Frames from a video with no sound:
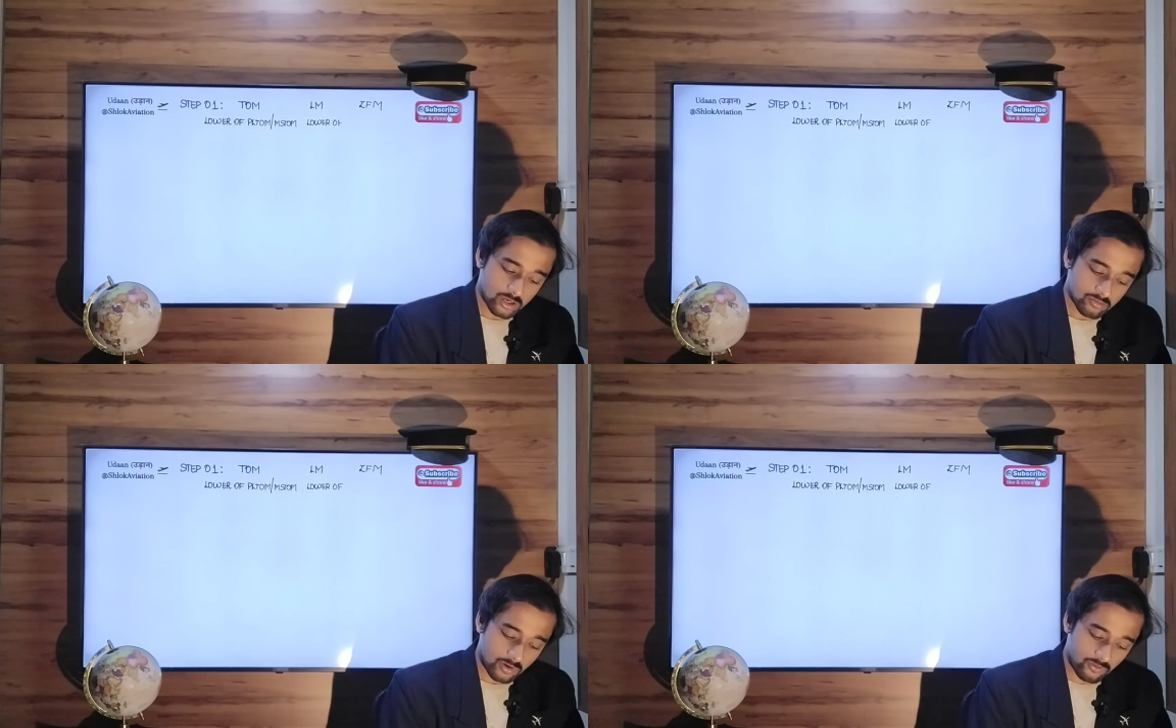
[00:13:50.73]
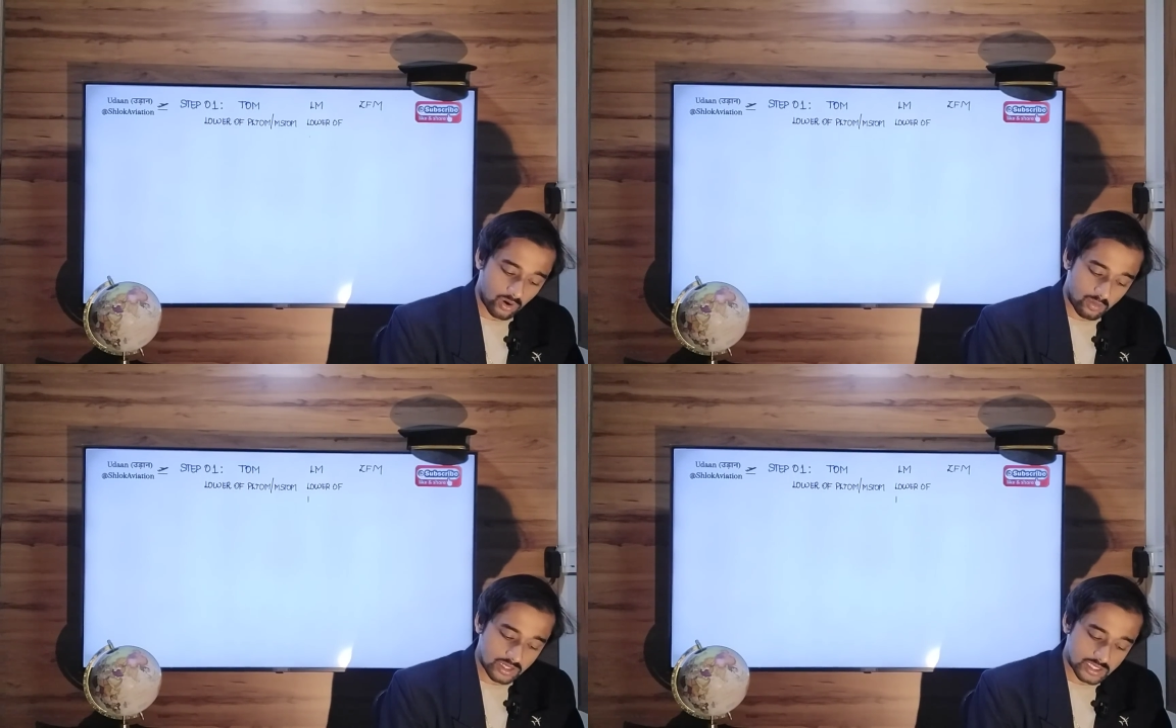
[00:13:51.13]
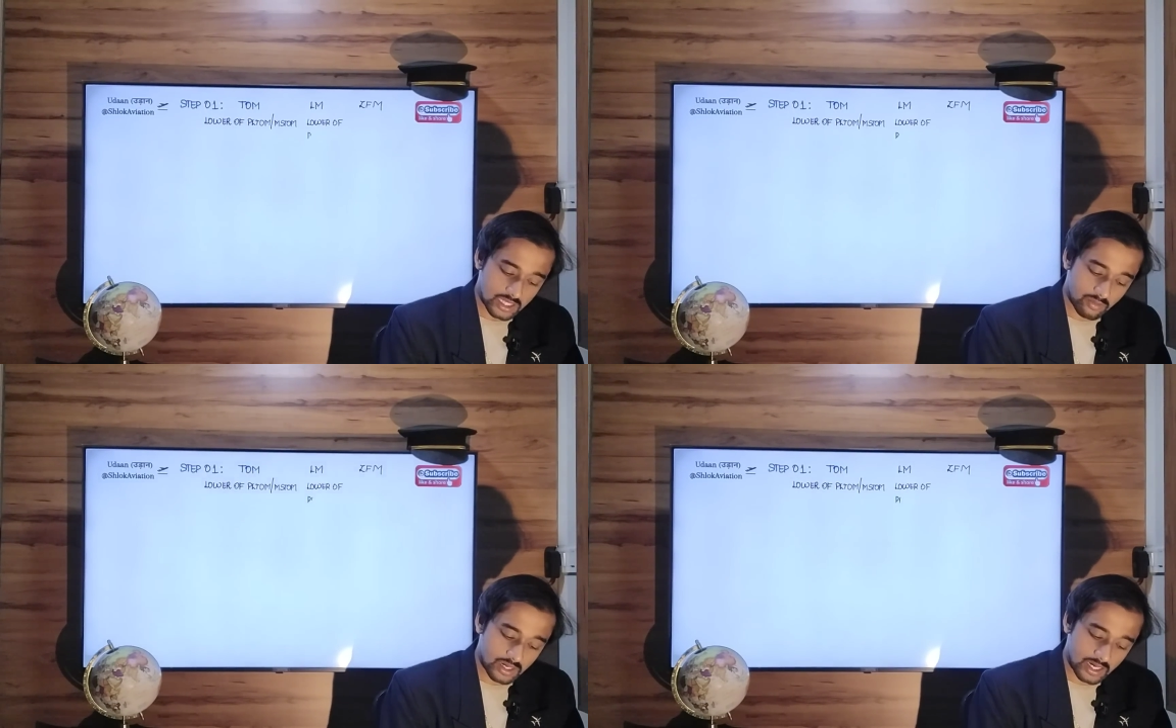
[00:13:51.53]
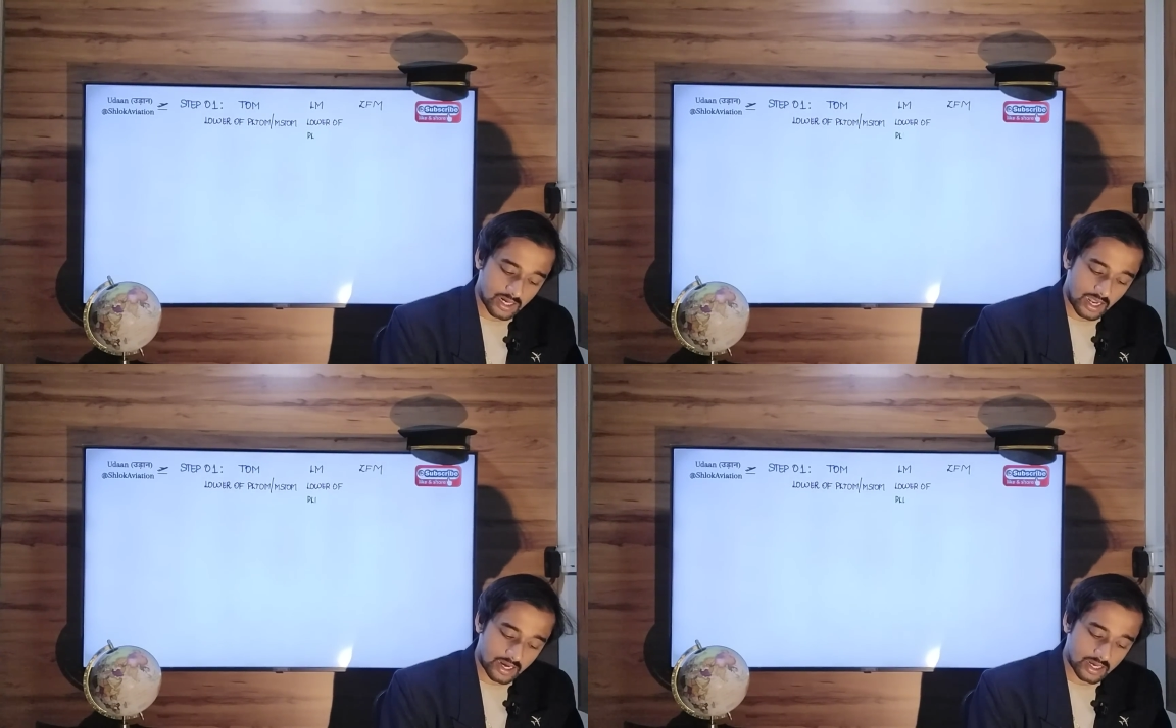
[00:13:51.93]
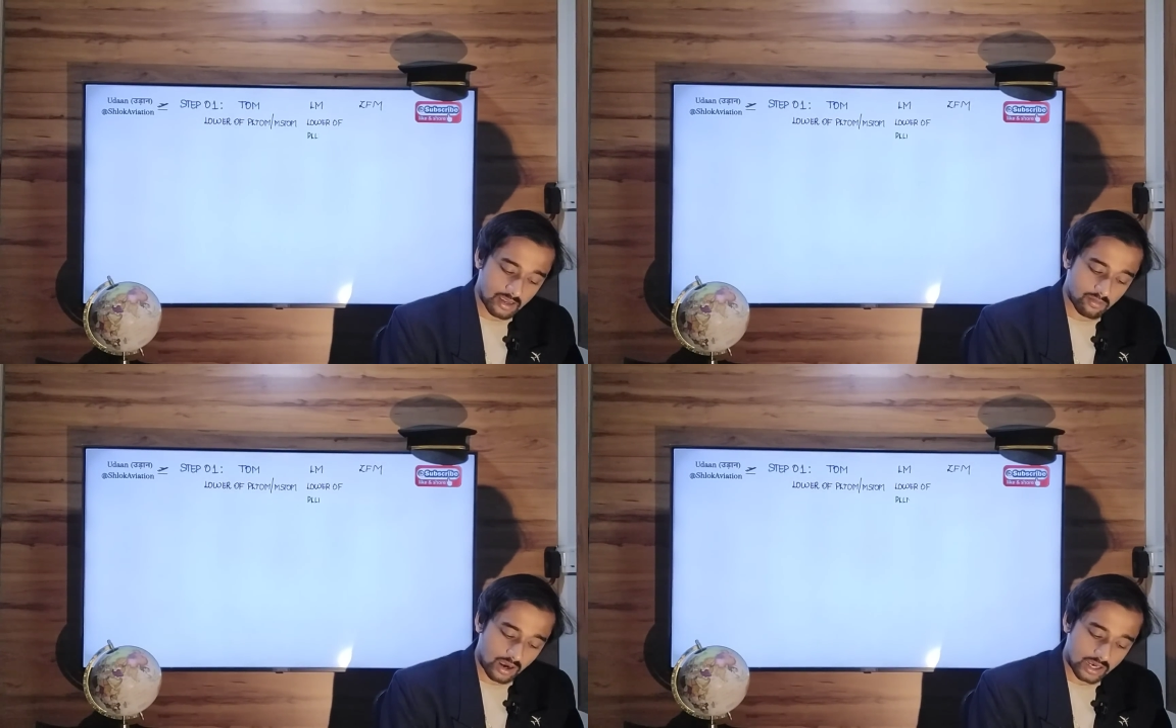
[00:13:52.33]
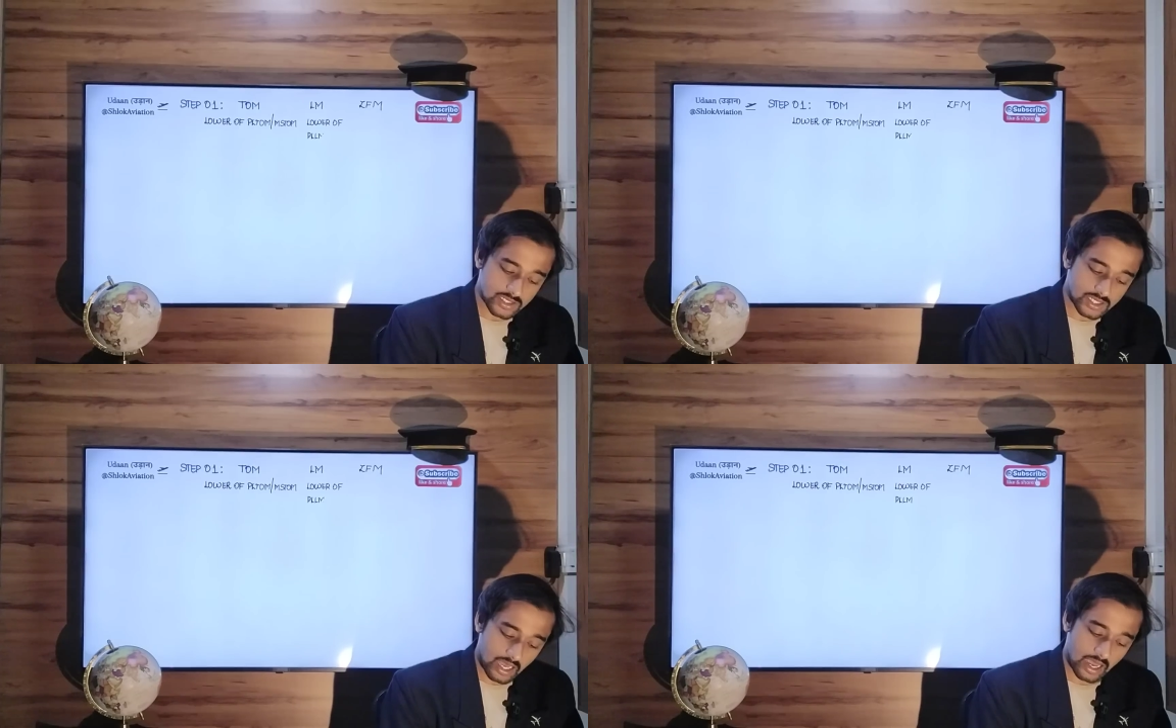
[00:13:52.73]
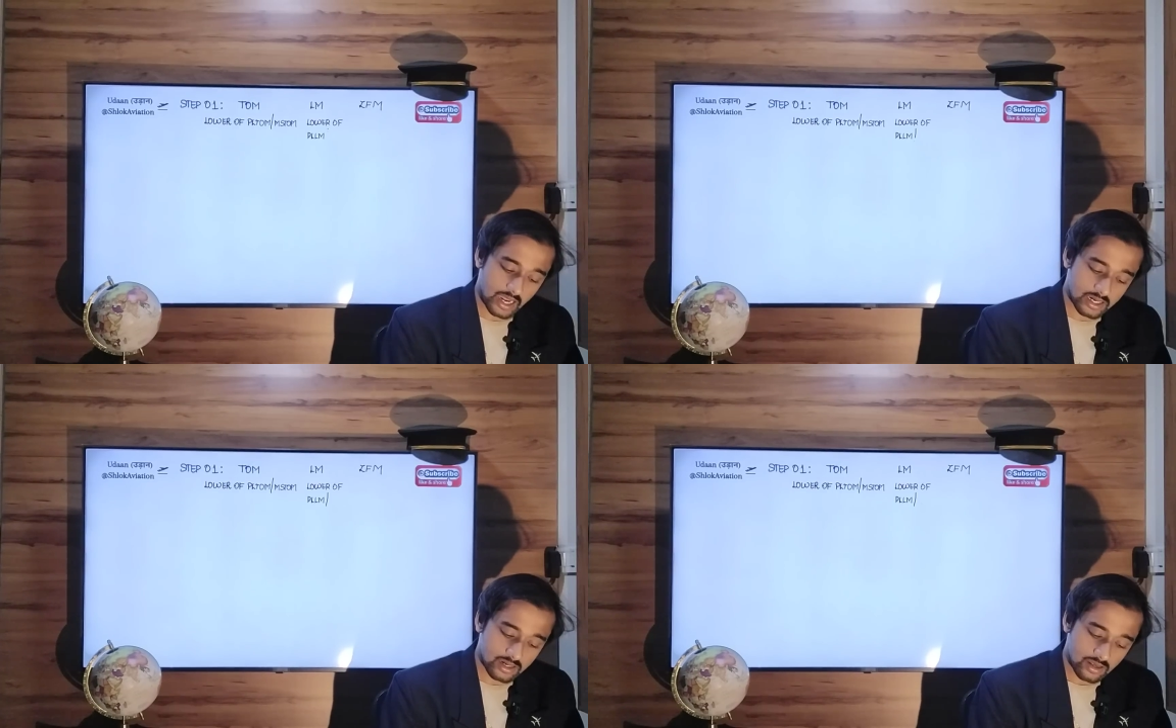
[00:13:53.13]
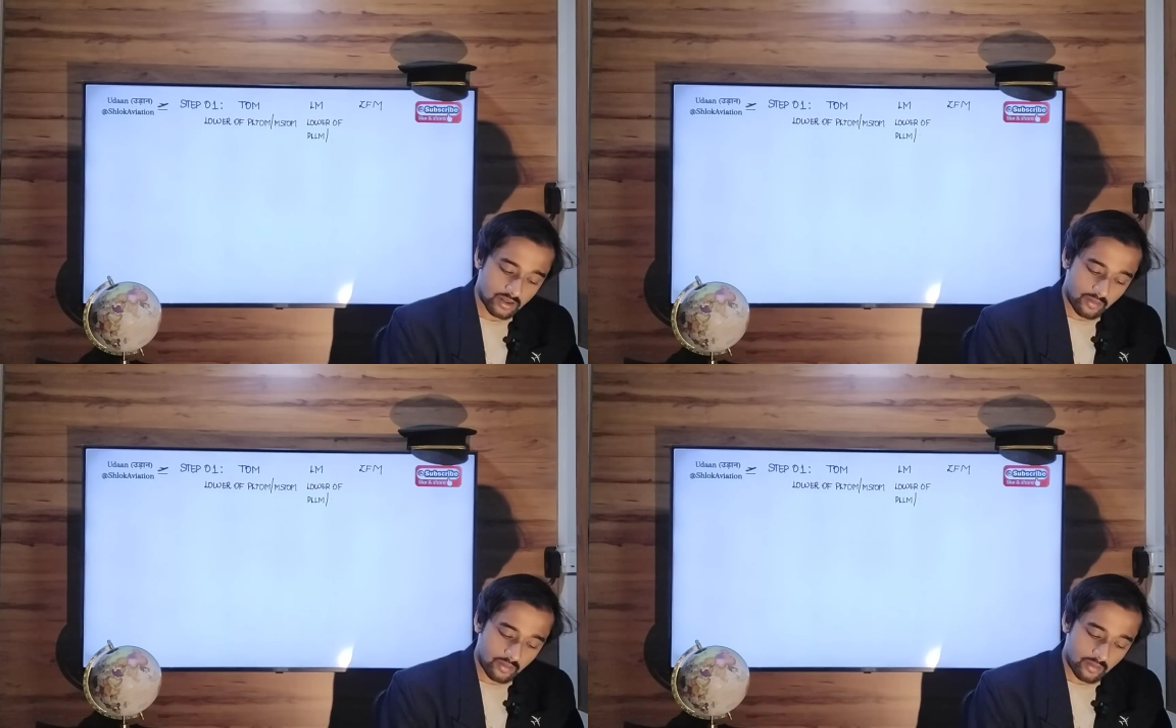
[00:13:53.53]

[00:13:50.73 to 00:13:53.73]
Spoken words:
performance limited landing mass and